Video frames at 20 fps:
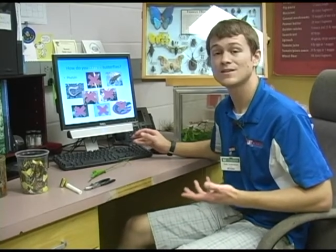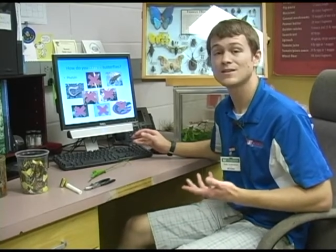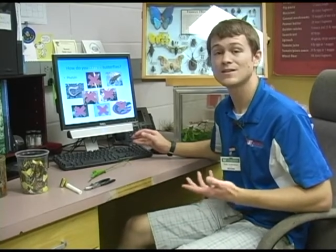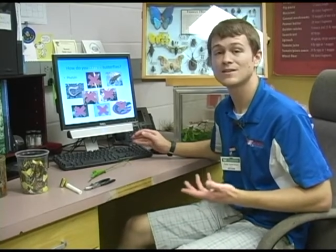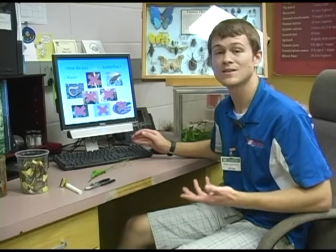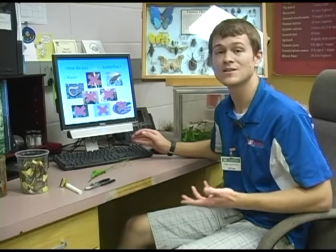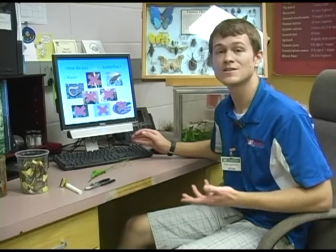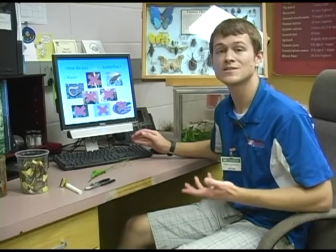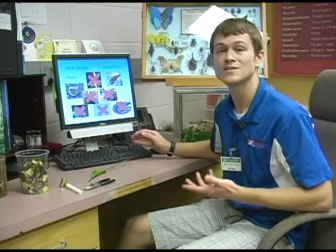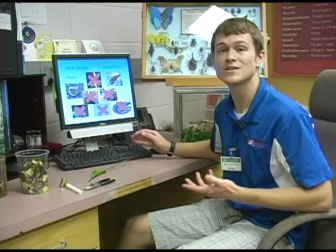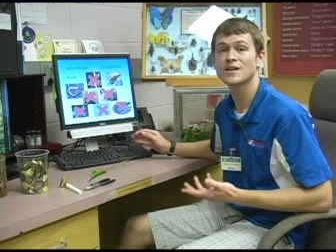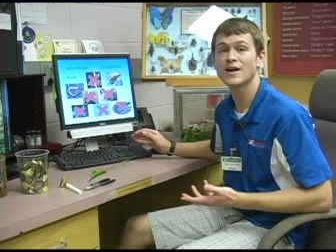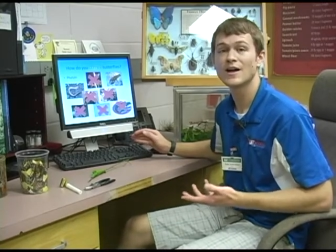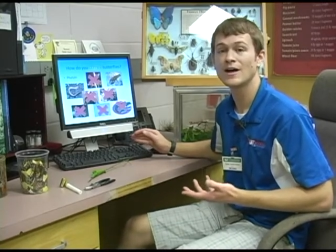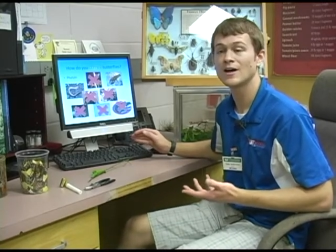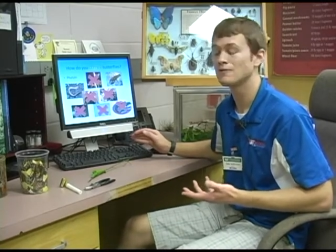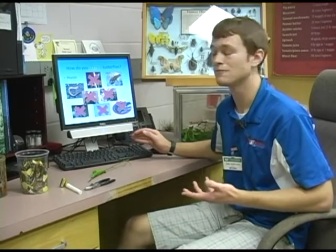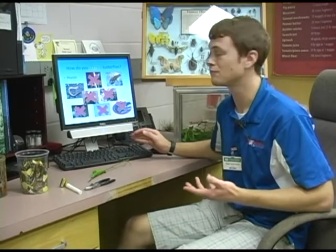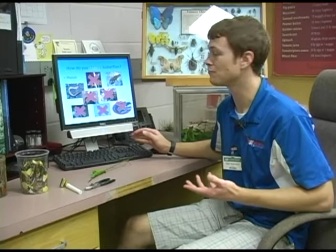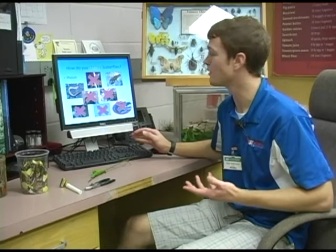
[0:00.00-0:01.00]
doesn't
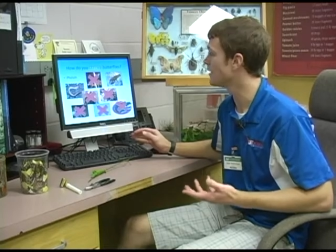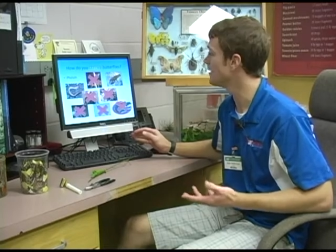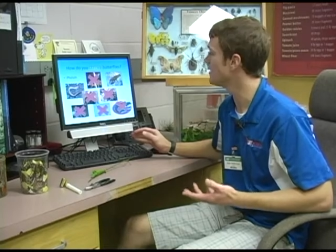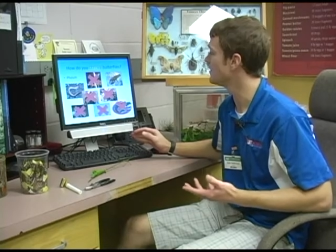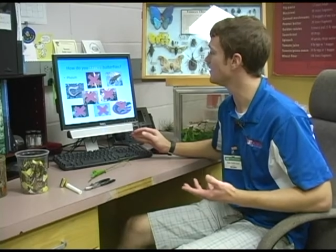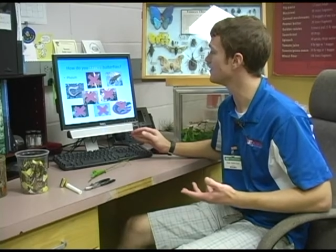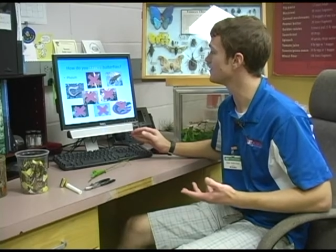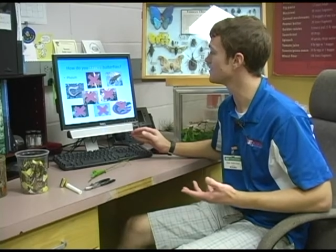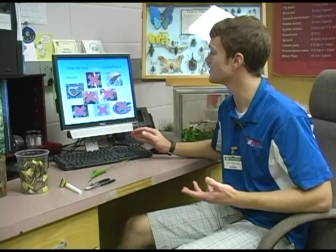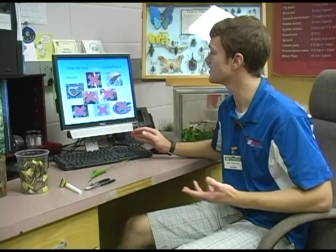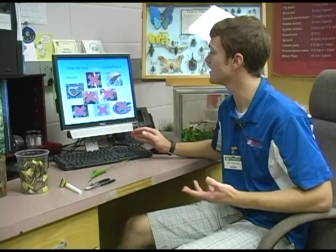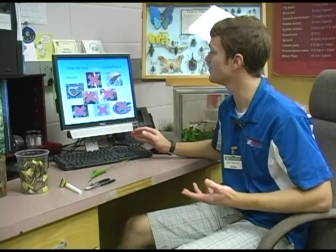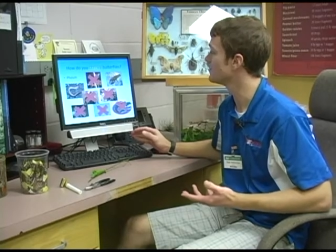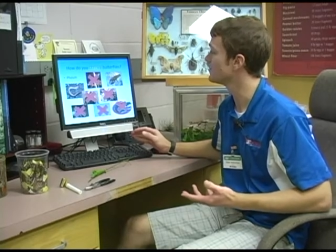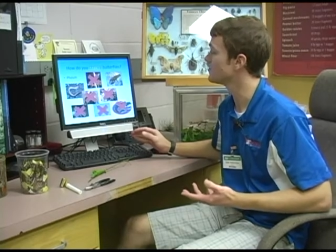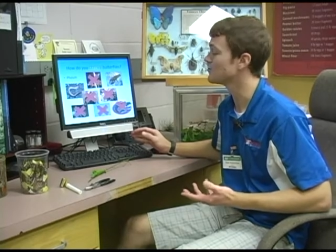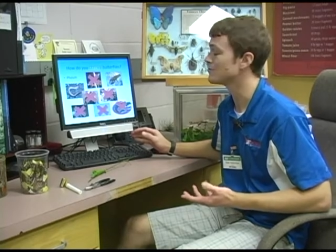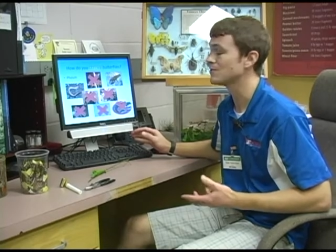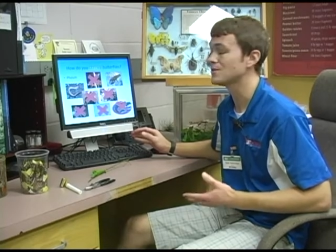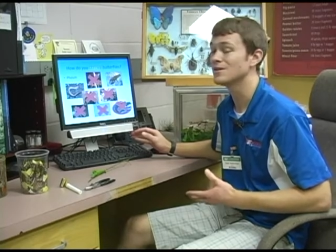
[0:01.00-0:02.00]
have radial
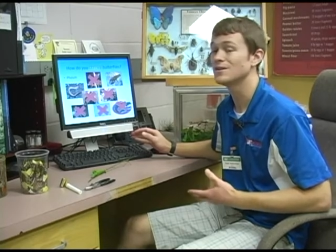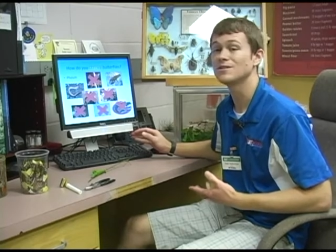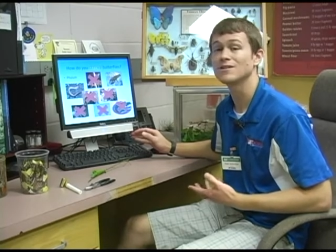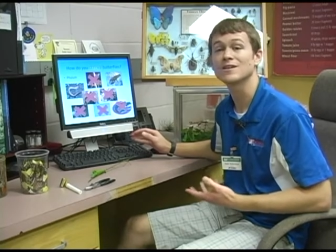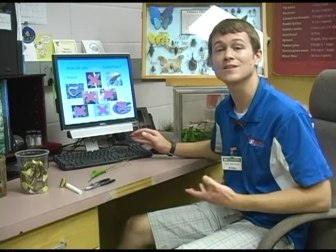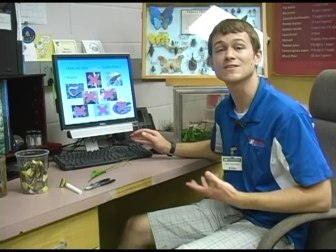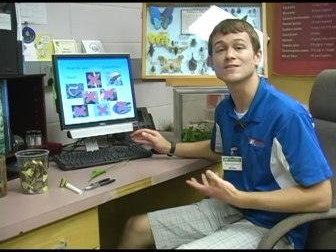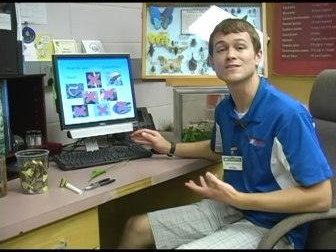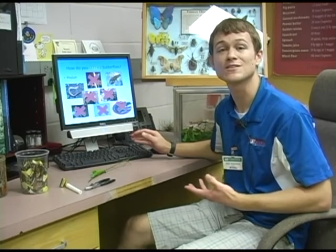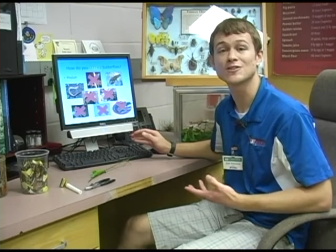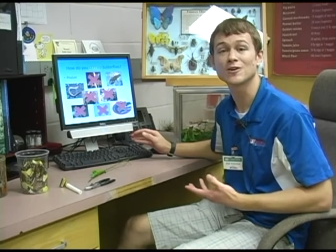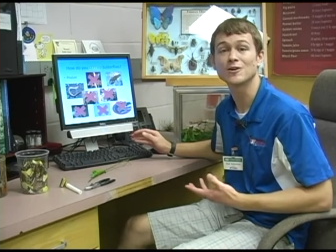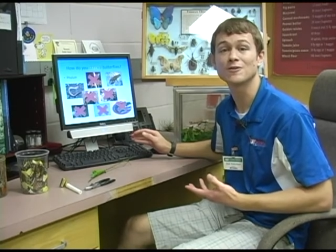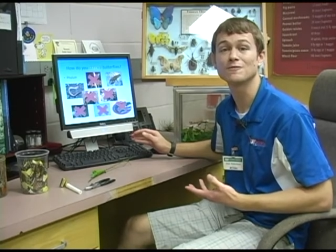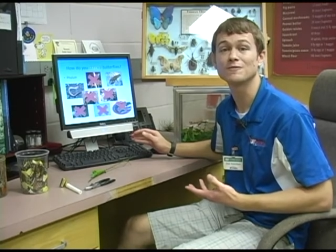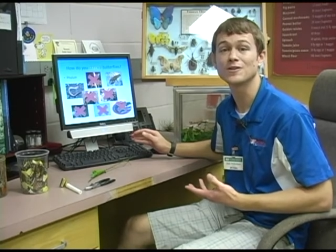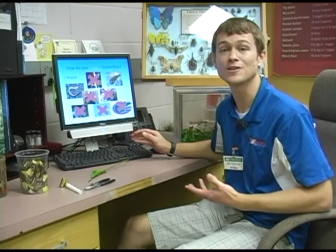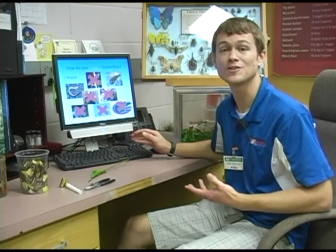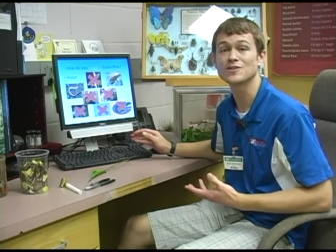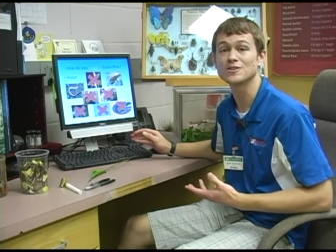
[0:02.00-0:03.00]
symmetry like the
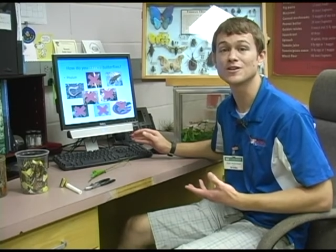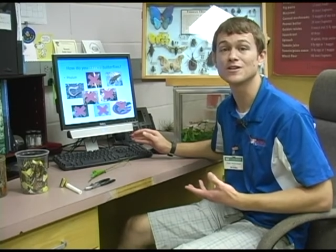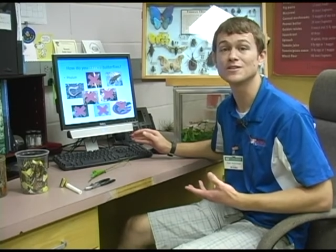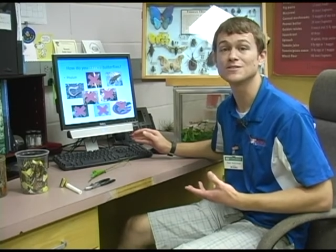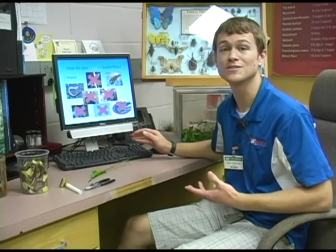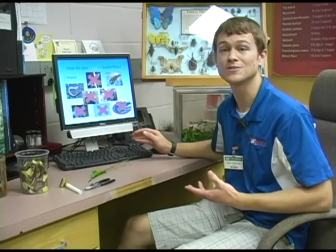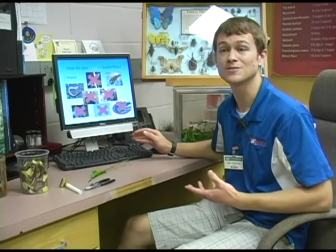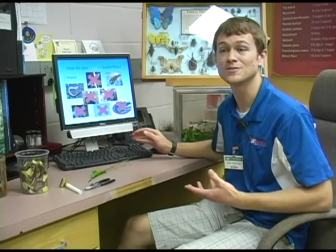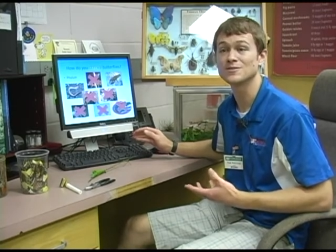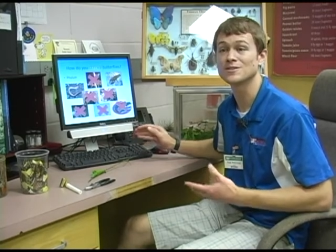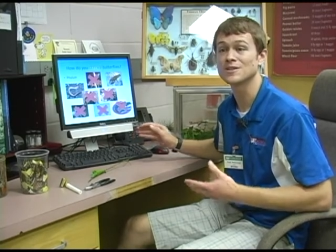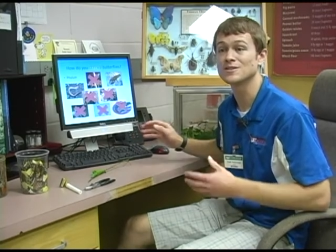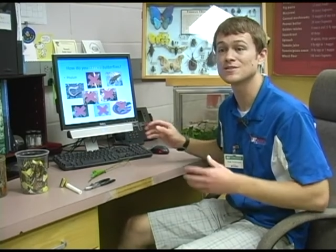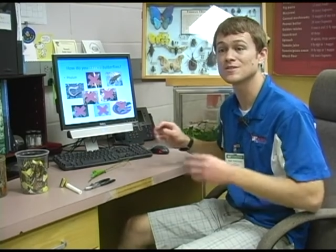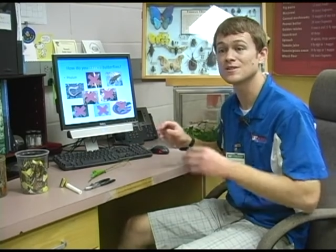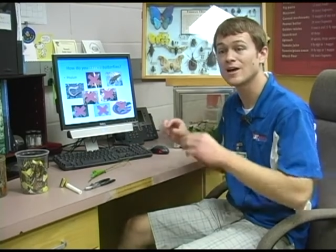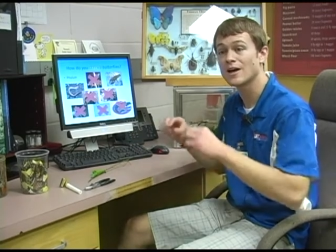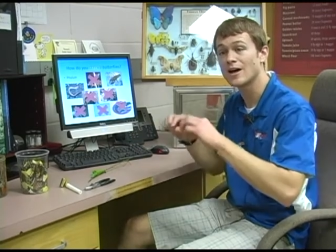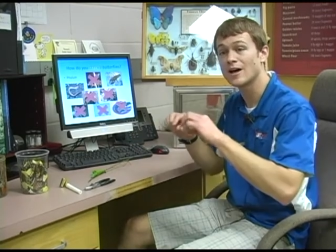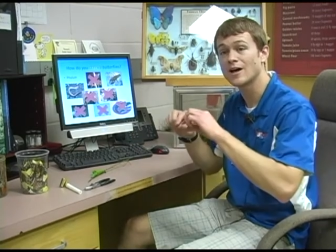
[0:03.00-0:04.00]
starfish does. So it
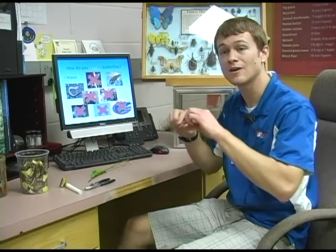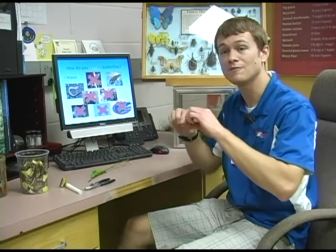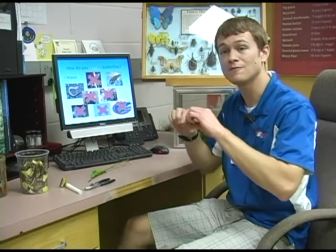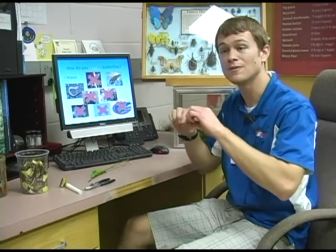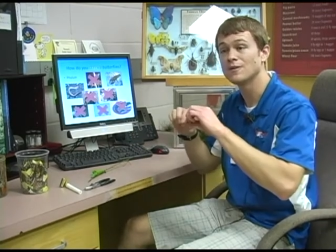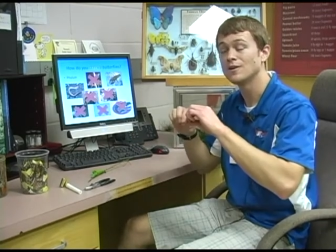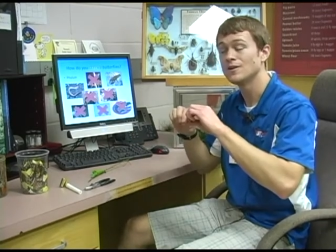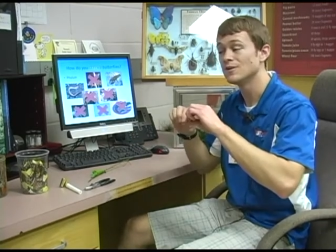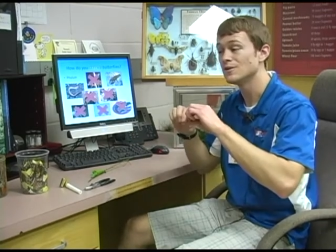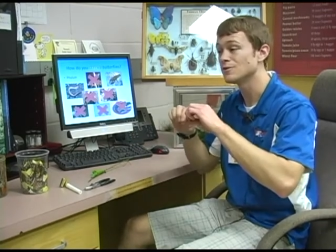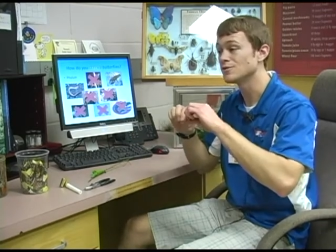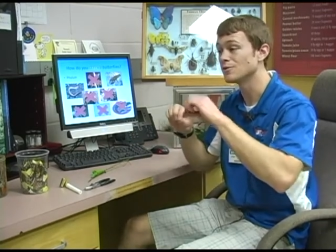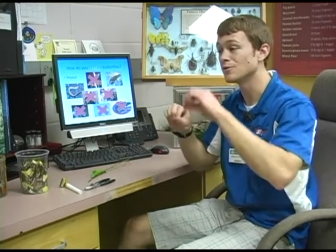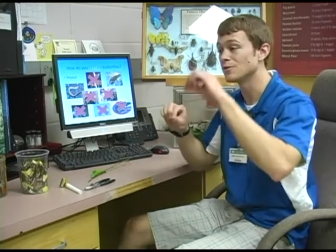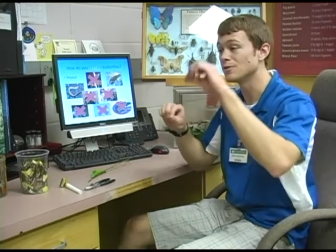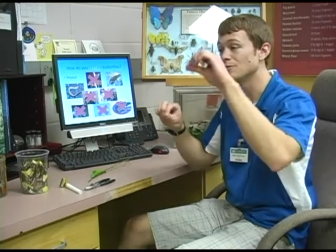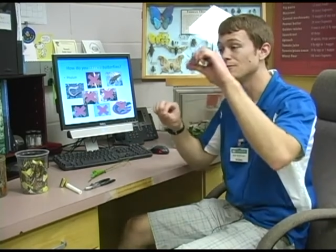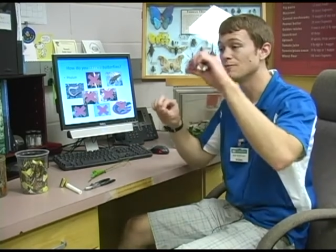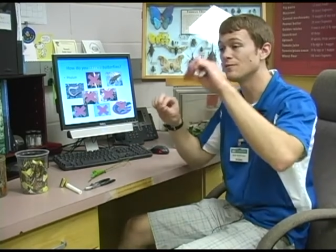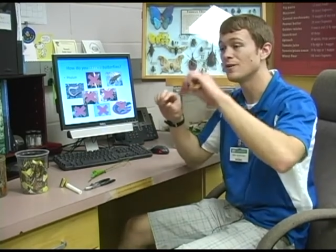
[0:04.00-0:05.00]
doesn't have sort
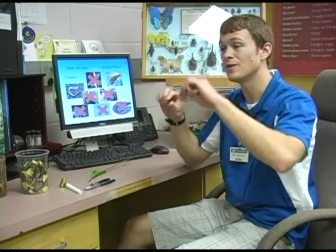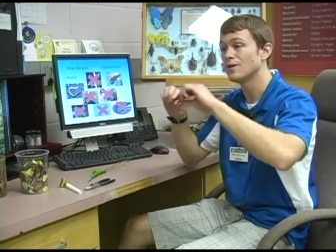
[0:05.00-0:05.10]
of